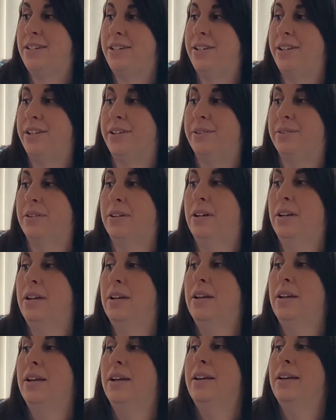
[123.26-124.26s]
too.
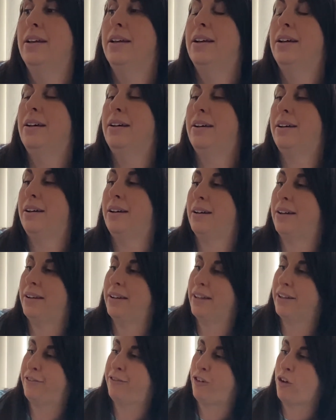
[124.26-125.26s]

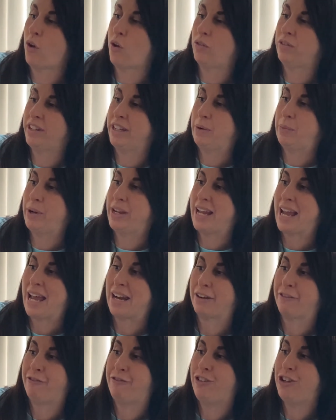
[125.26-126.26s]
If only we had
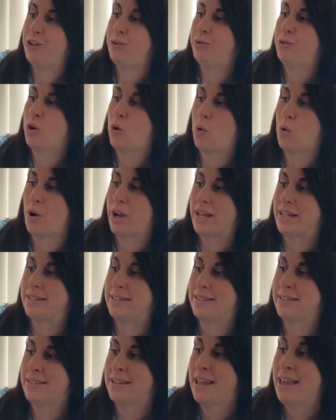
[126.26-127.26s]
a few
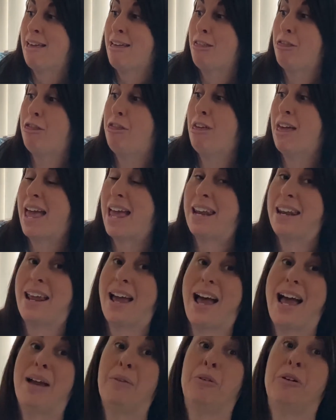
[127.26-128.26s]
coins, then
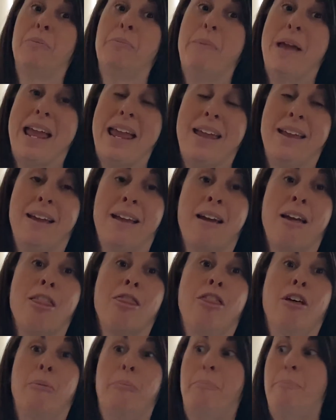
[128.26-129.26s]
I would make
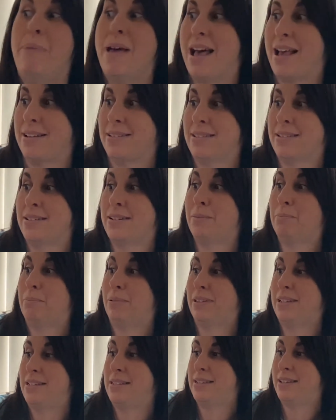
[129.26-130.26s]
the best
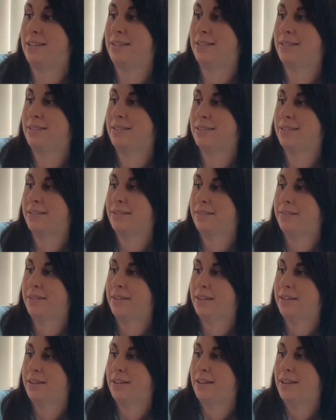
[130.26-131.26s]
blintzes.
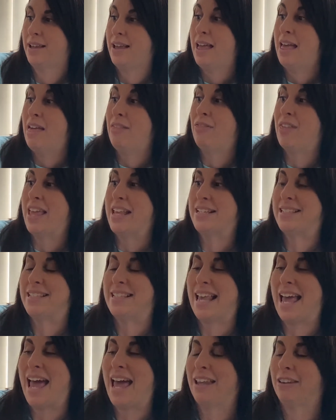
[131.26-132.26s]
They
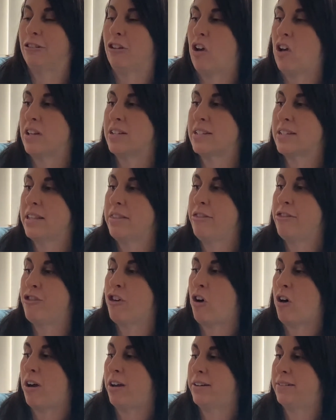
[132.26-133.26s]
sat lost in
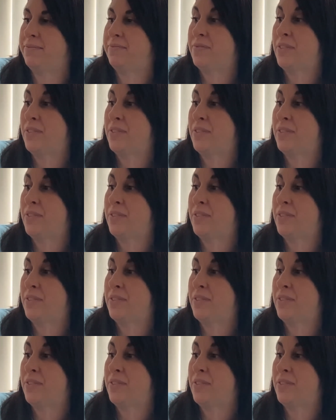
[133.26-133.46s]
thought,